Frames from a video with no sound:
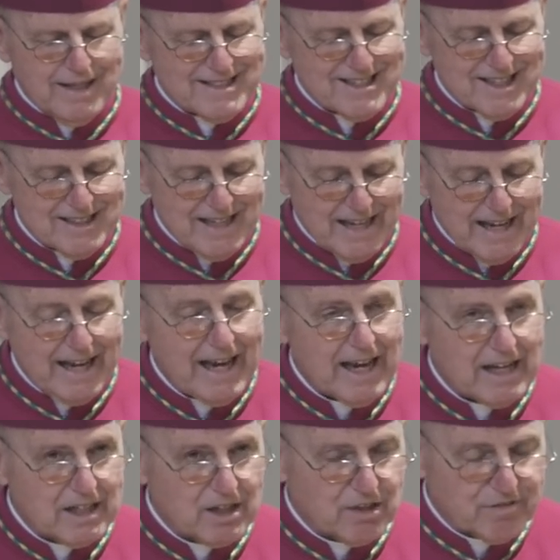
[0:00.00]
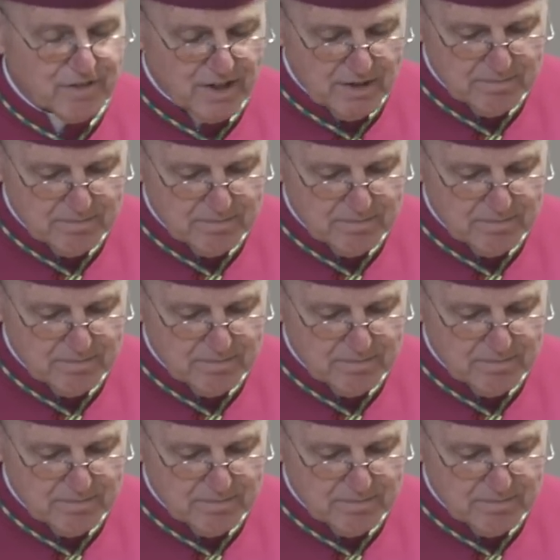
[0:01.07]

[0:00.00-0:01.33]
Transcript: is in the hand of